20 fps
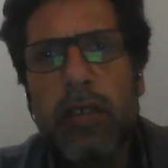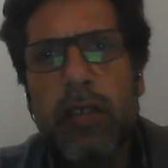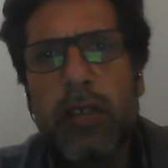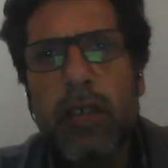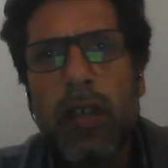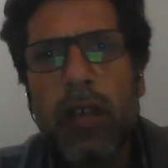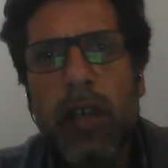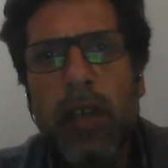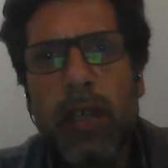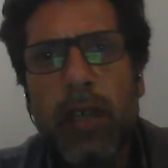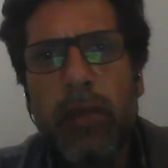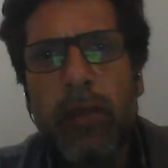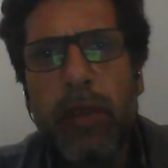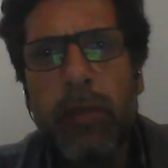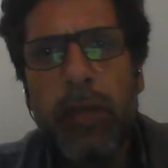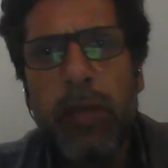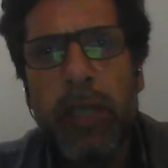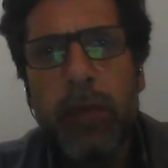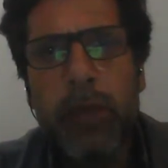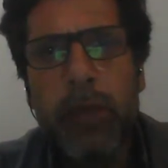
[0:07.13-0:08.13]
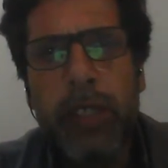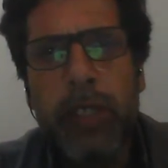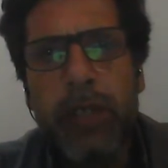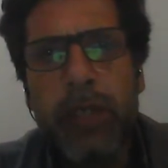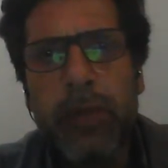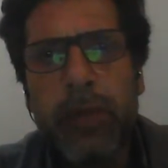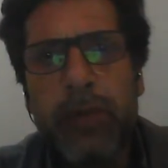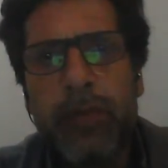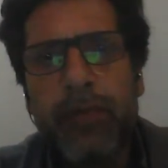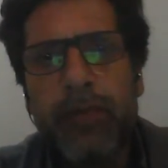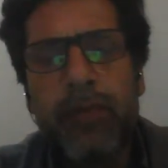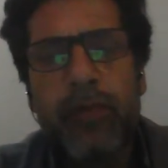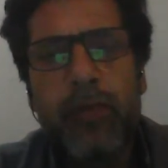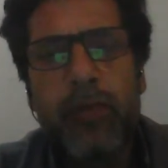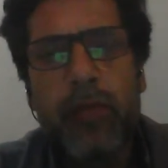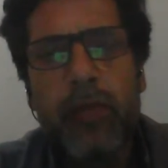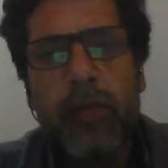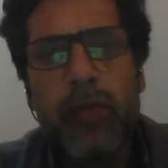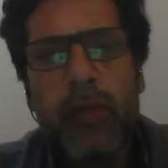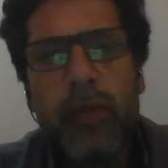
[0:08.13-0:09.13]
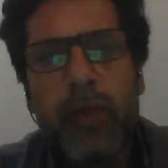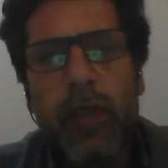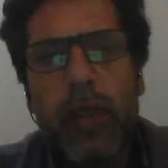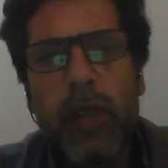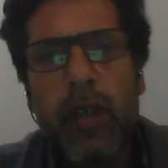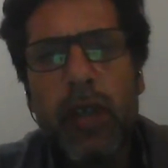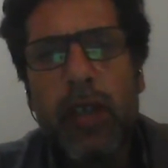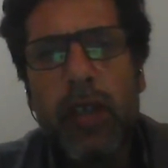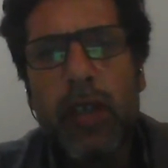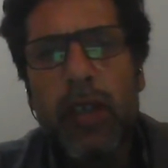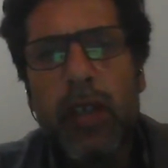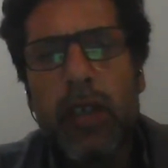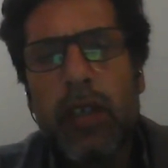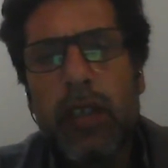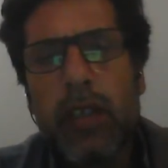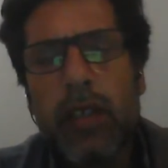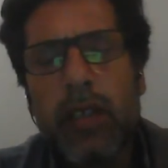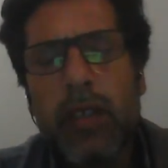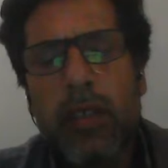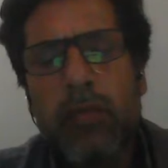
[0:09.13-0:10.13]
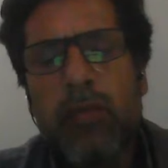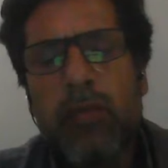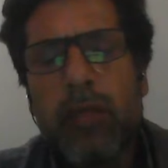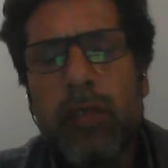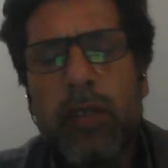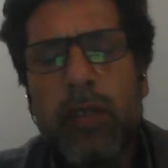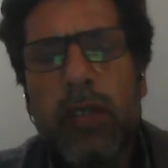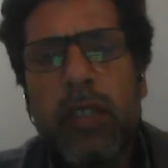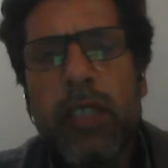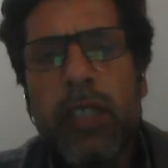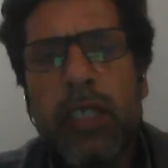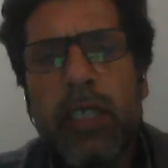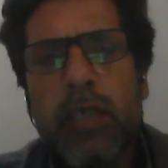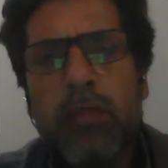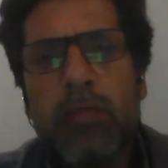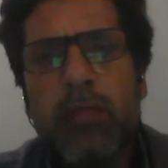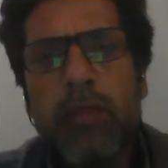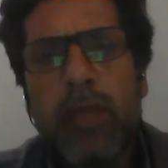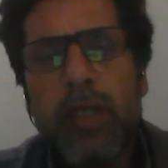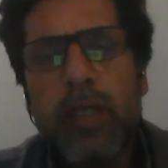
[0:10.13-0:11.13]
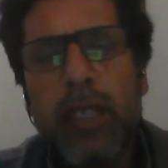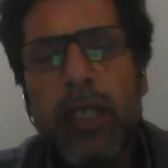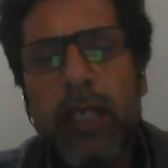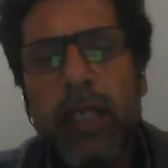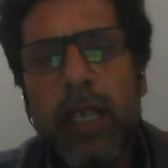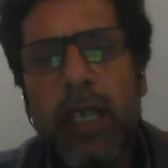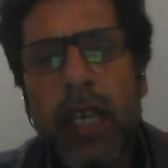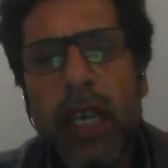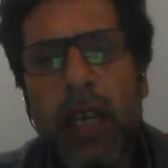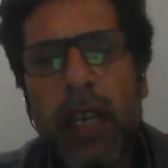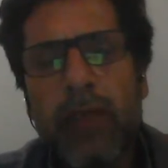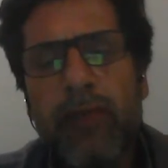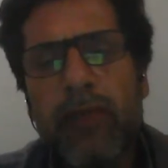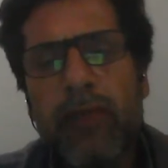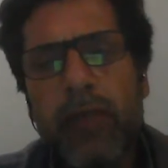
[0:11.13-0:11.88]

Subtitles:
A River Between. The theme that I have,